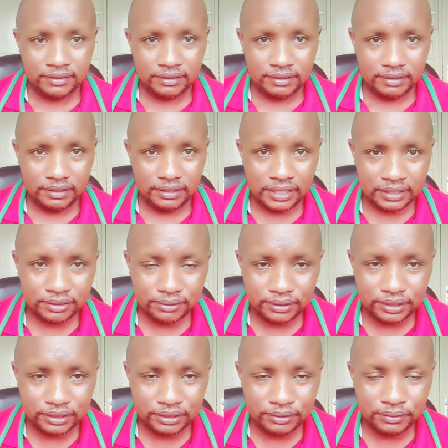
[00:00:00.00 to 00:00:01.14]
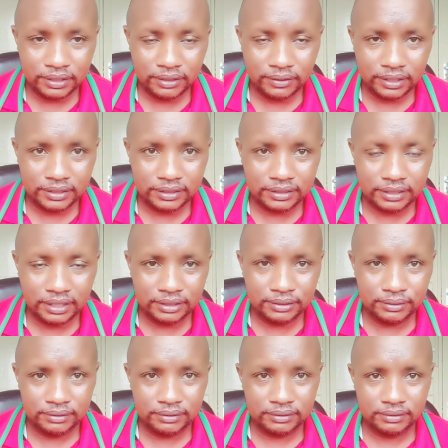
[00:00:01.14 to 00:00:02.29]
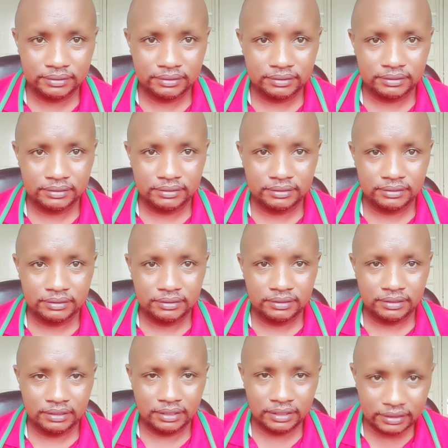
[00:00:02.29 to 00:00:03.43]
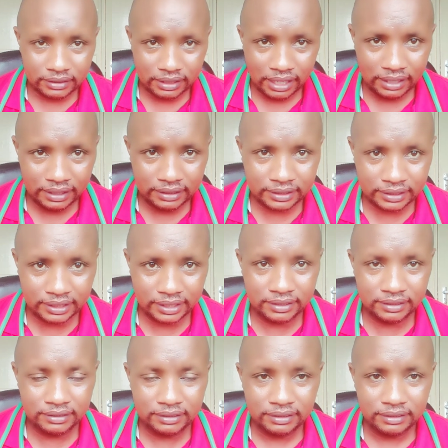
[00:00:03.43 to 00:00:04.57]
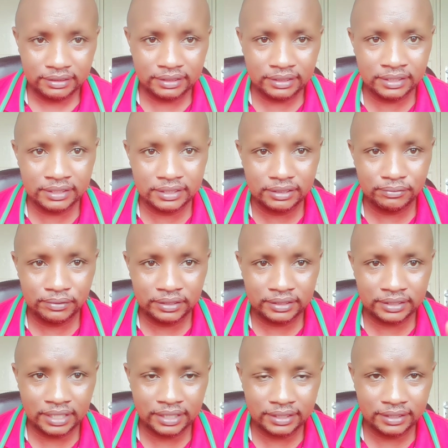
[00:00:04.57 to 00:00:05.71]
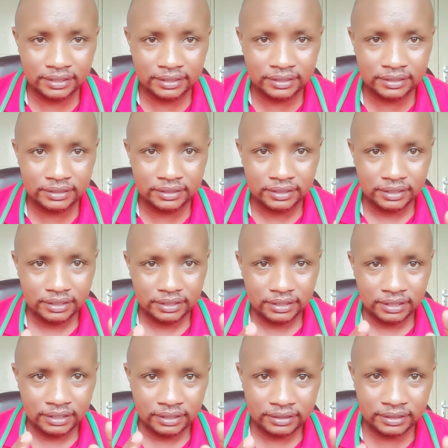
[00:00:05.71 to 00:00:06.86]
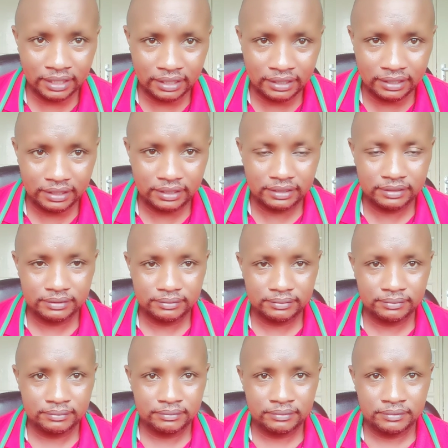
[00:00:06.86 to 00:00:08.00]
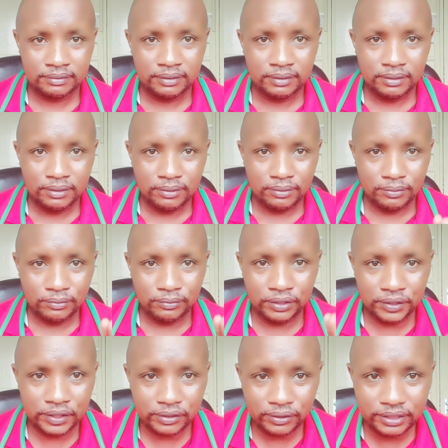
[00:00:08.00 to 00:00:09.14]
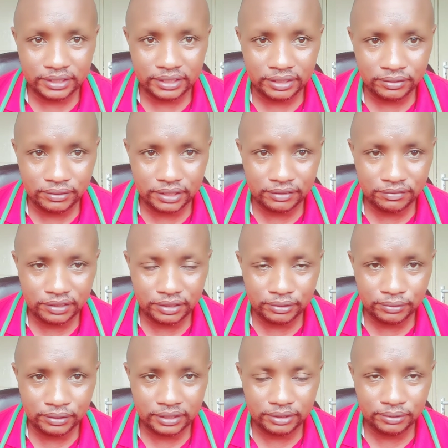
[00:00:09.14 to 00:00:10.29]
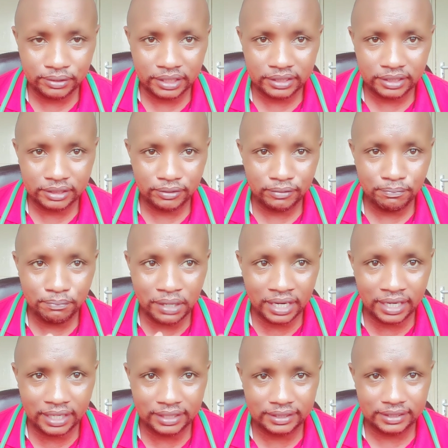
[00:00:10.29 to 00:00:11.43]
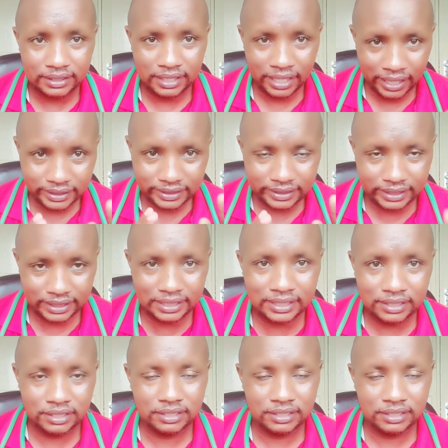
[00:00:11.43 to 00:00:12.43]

Let's continue with our discussion. As I said, since we started this channel, we will continue giving you educational bangers until